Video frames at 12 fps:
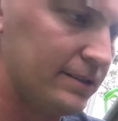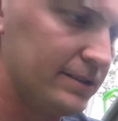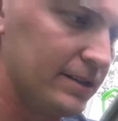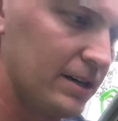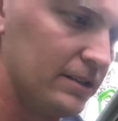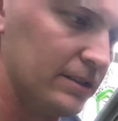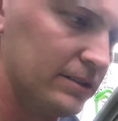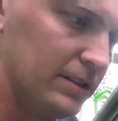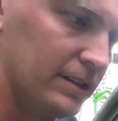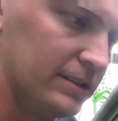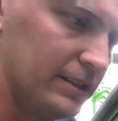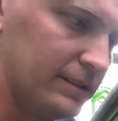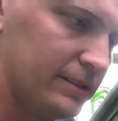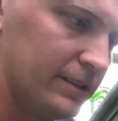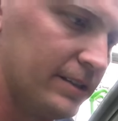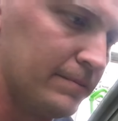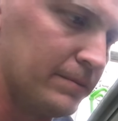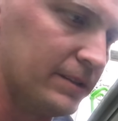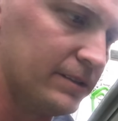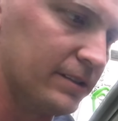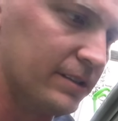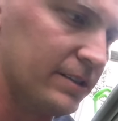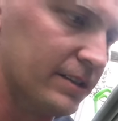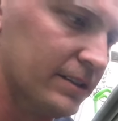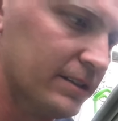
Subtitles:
install our lug nuts to keep this secure.